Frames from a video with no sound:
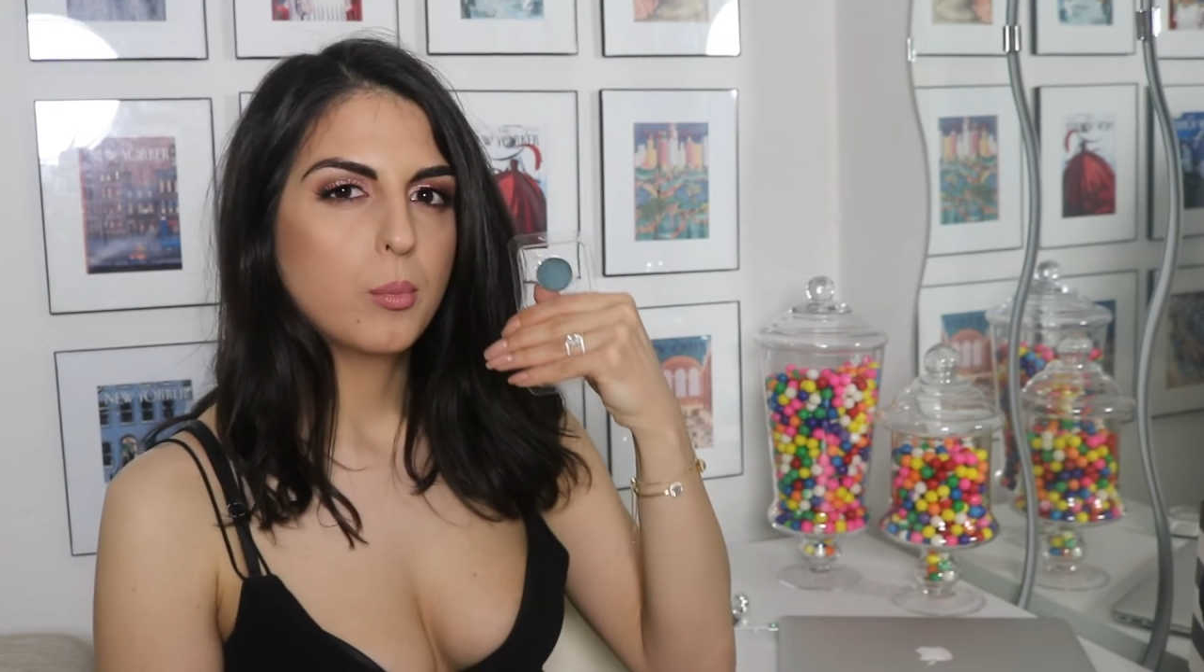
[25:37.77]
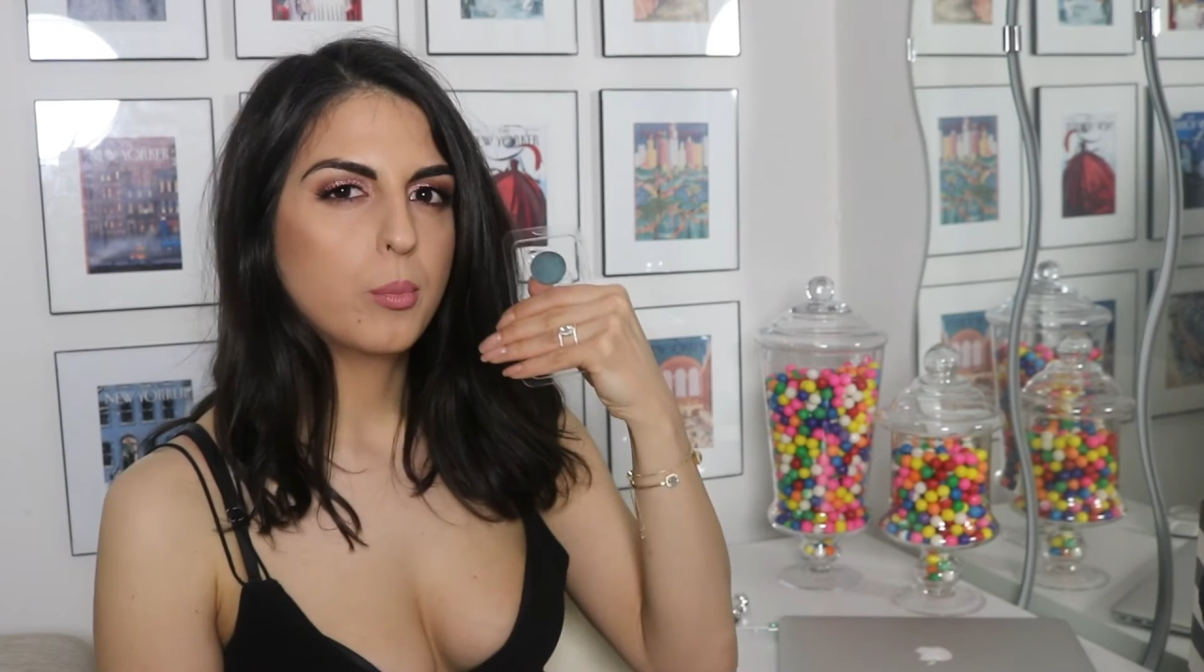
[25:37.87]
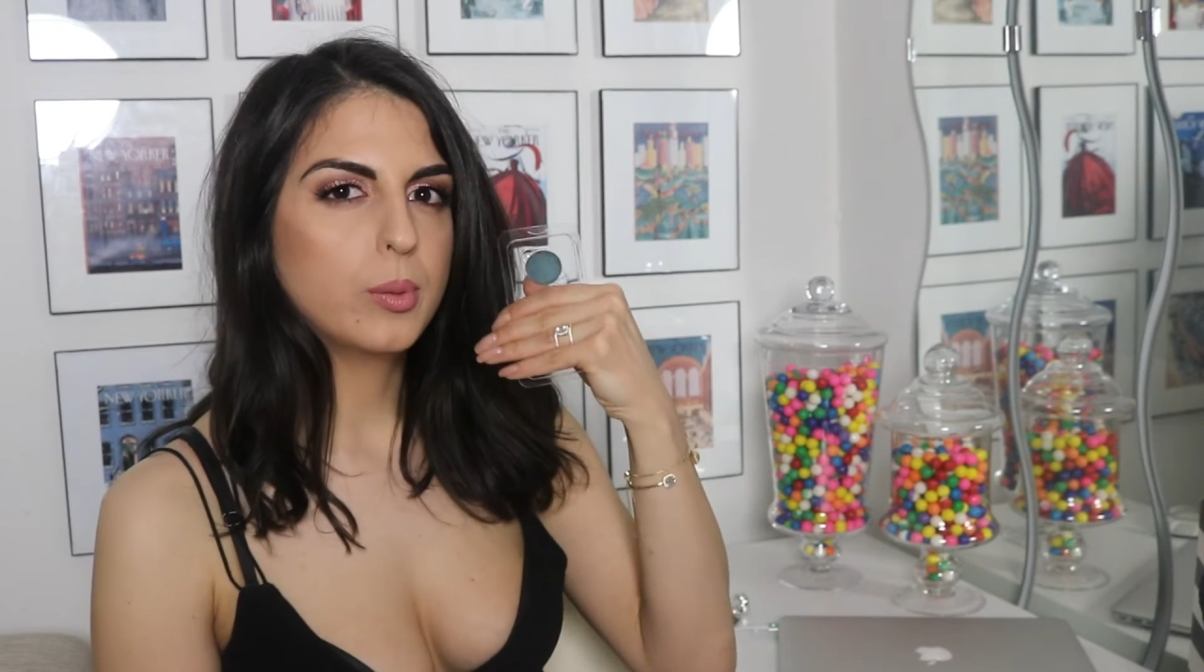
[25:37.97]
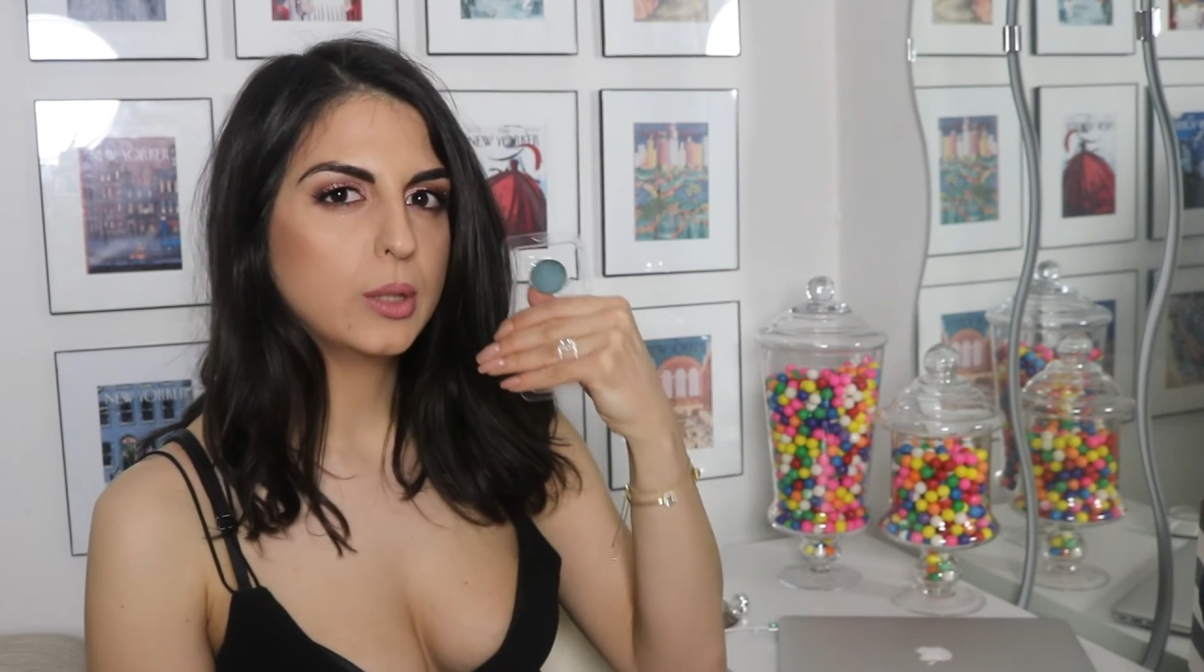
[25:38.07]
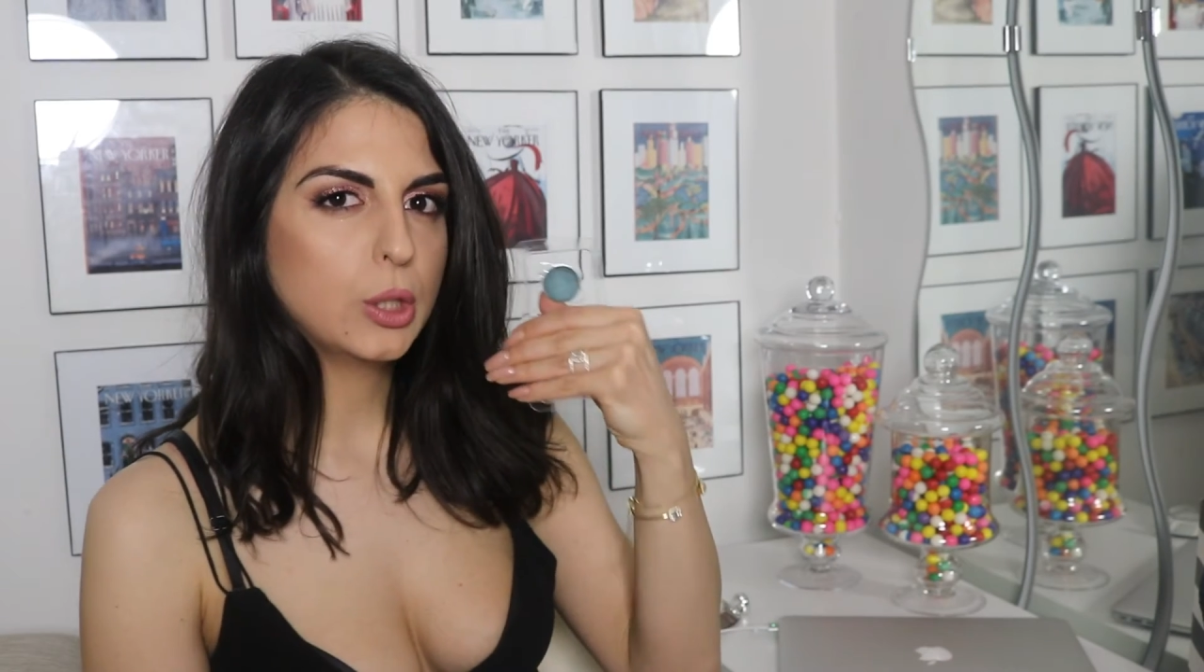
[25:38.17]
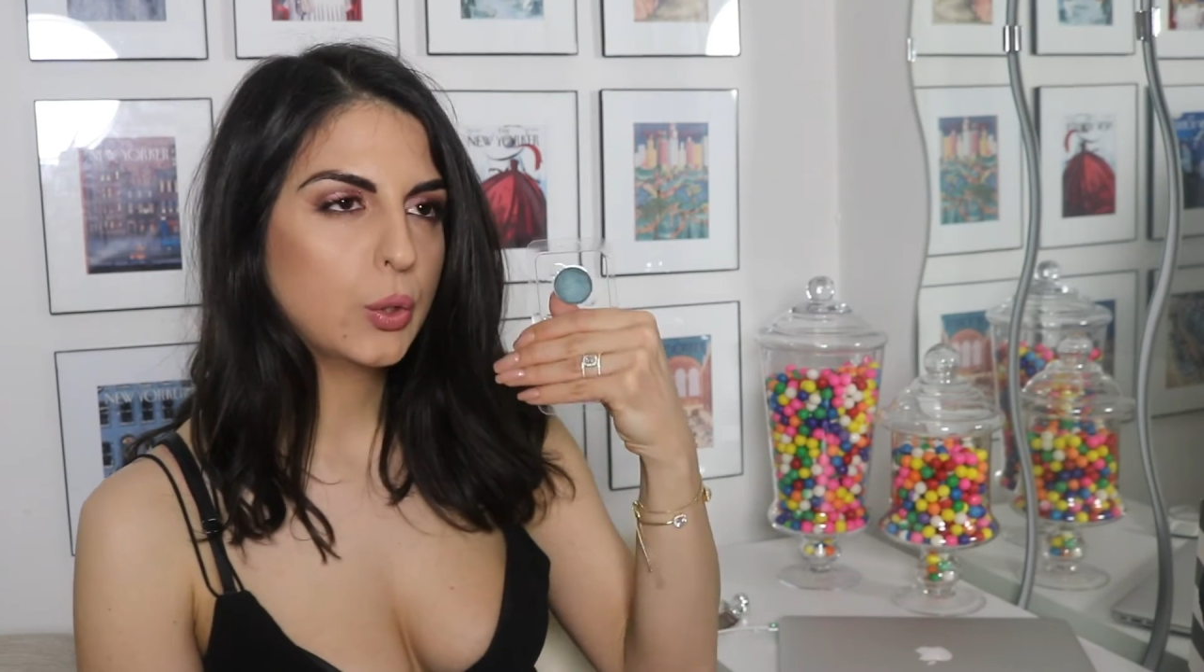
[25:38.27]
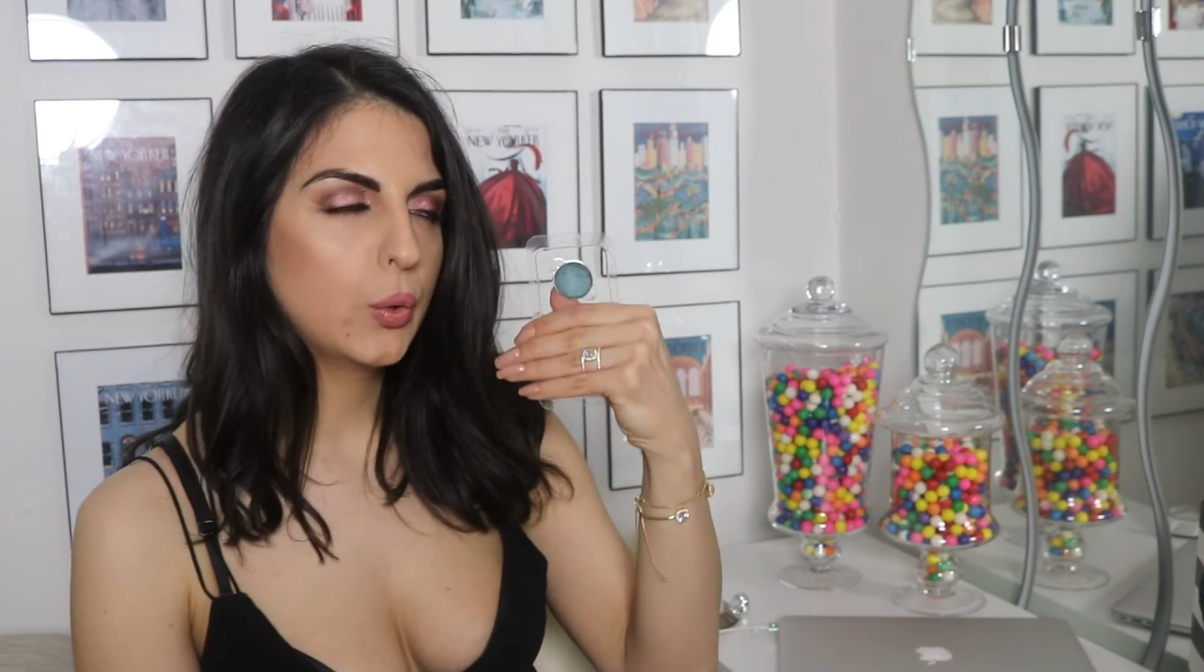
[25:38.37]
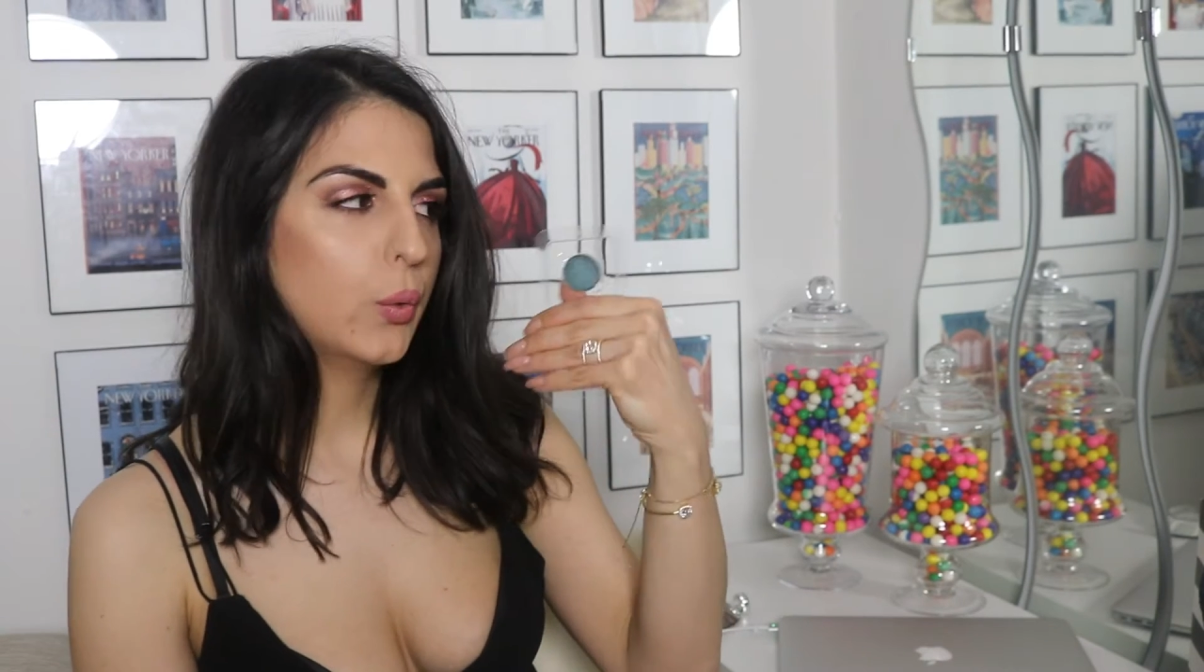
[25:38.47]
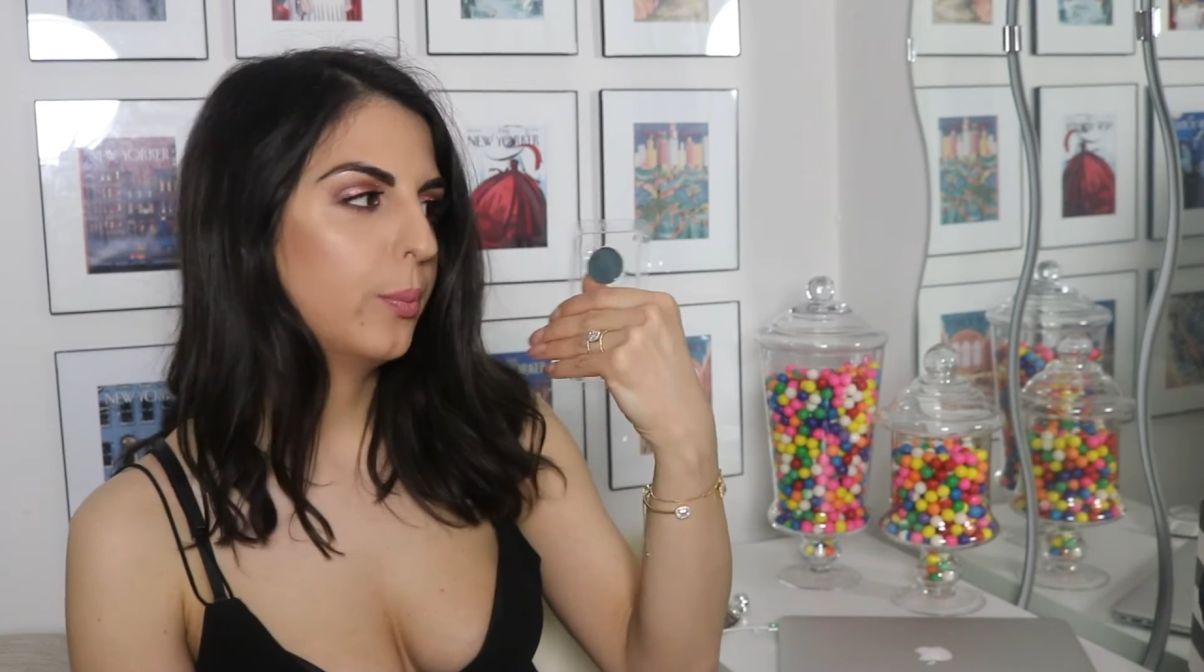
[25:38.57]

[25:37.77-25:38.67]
blue